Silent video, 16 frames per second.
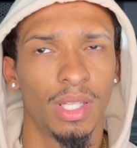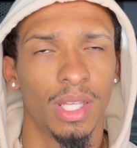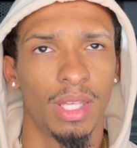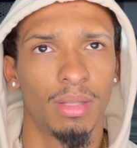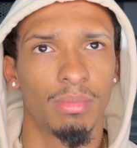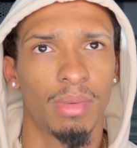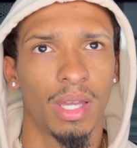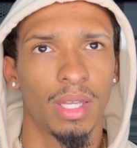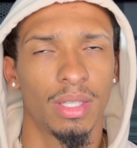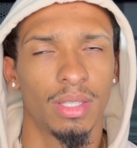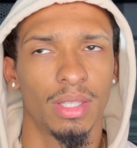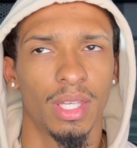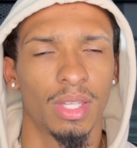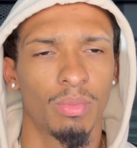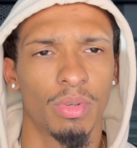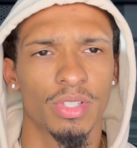and
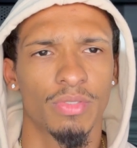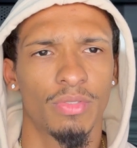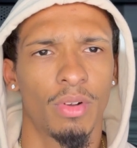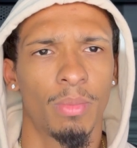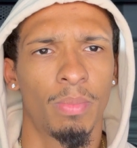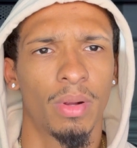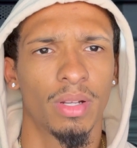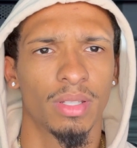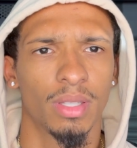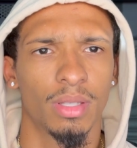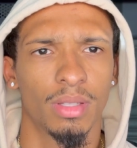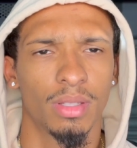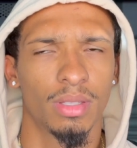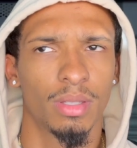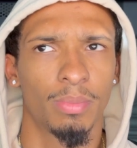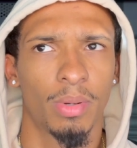the reservoir part and
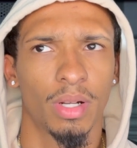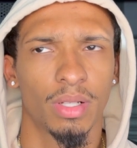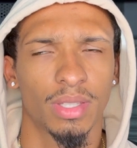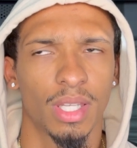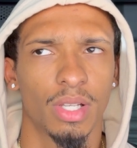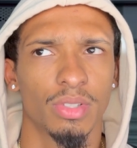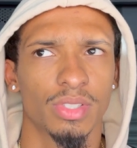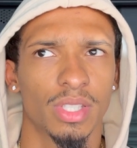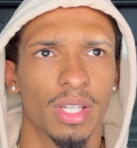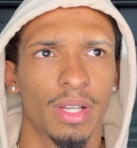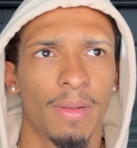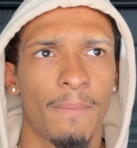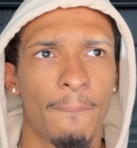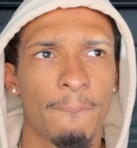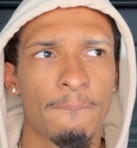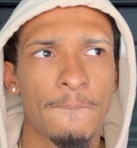the part that goes there.
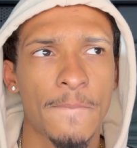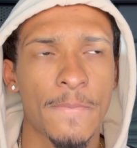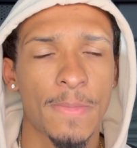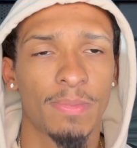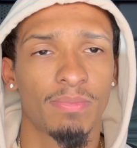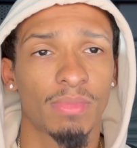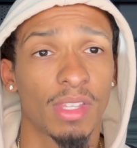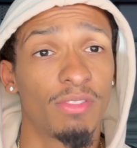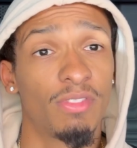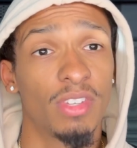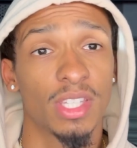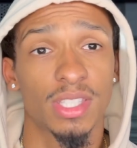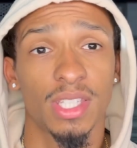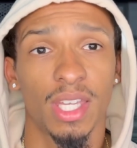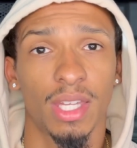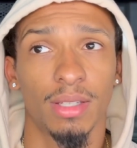
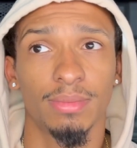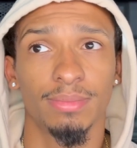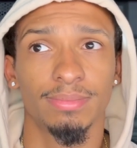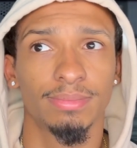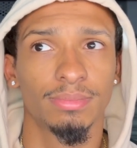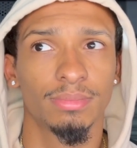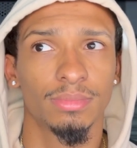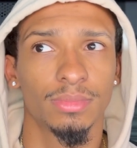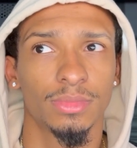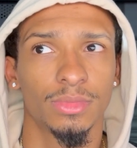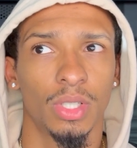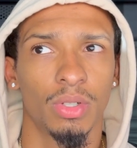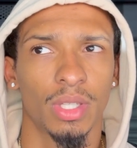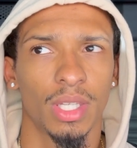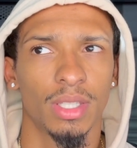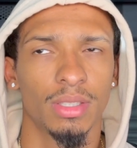Fix that.
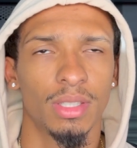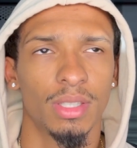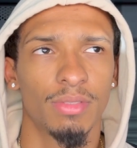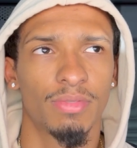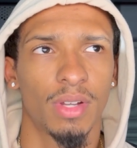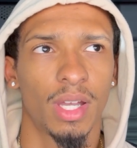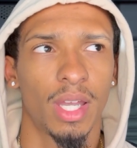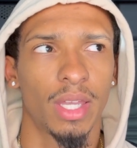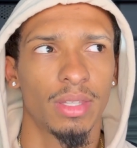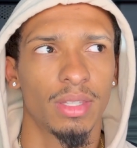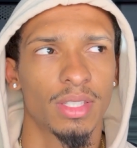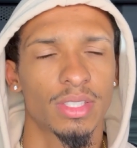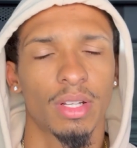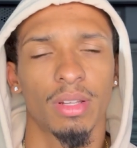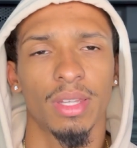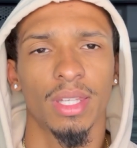Okay, did fine. Then
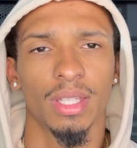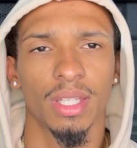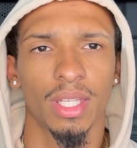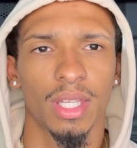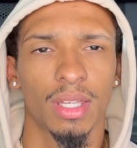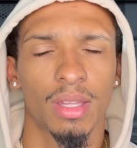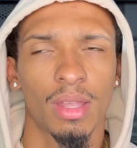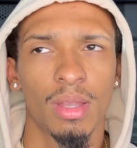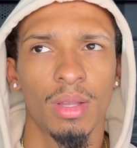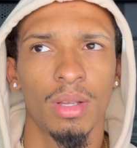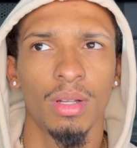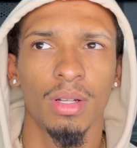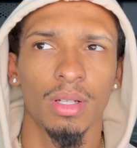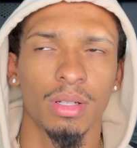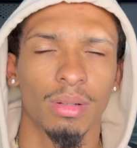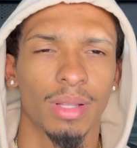started leaking again.
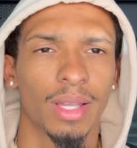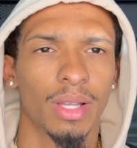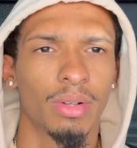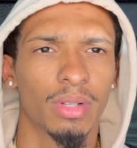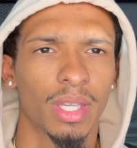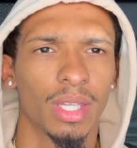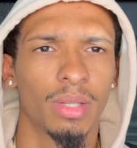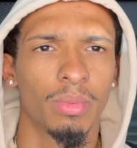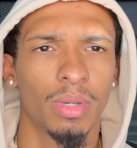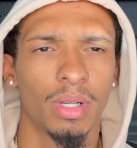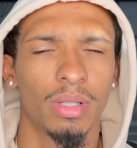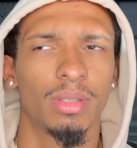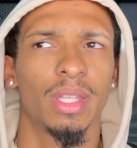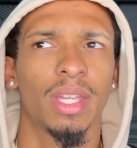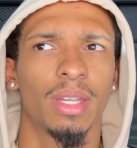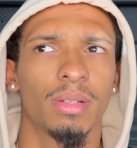I'm like, okay,
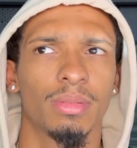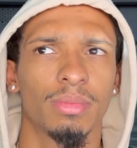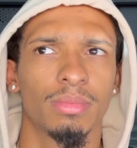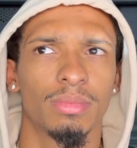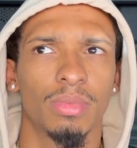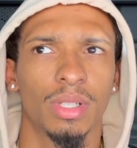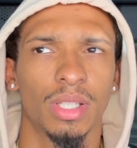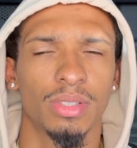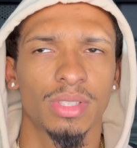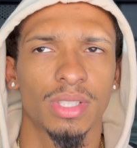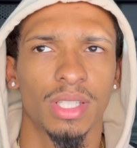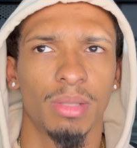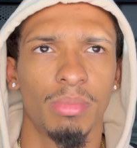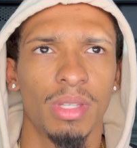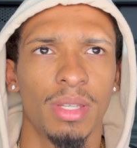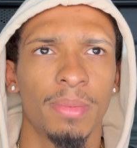well, damn. What else
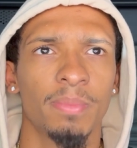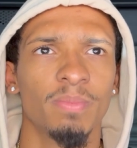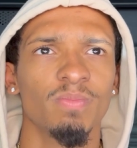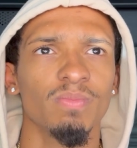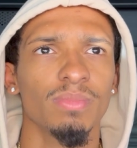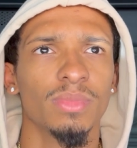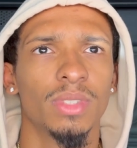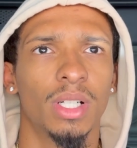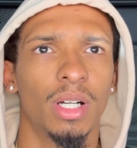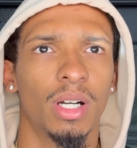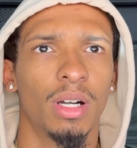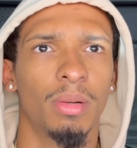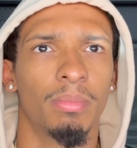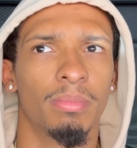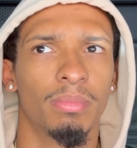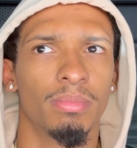can it be?
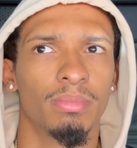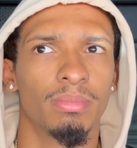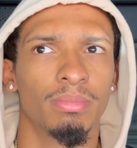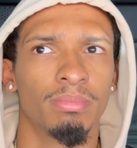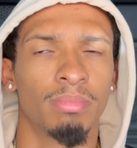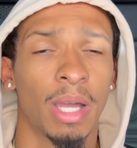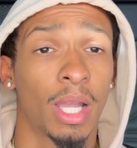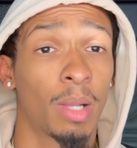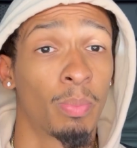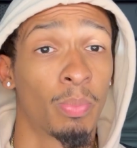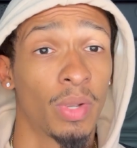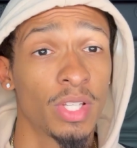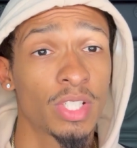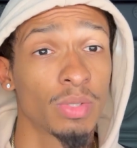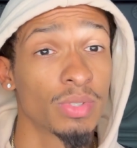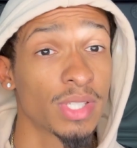My
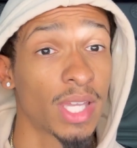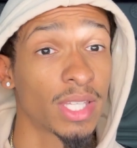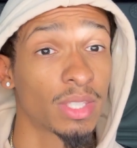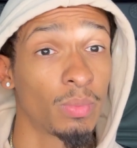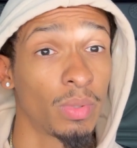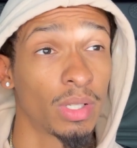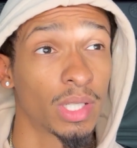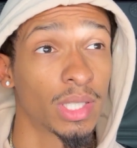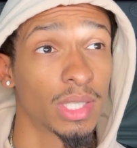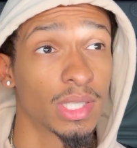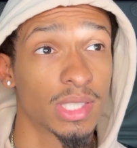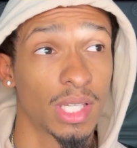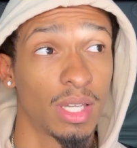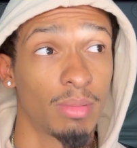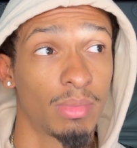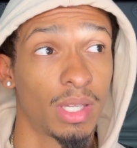compressor was acting weird at the
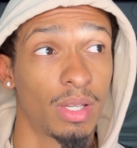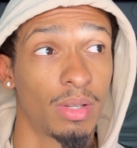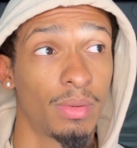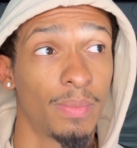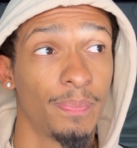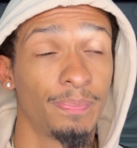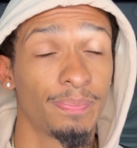time now.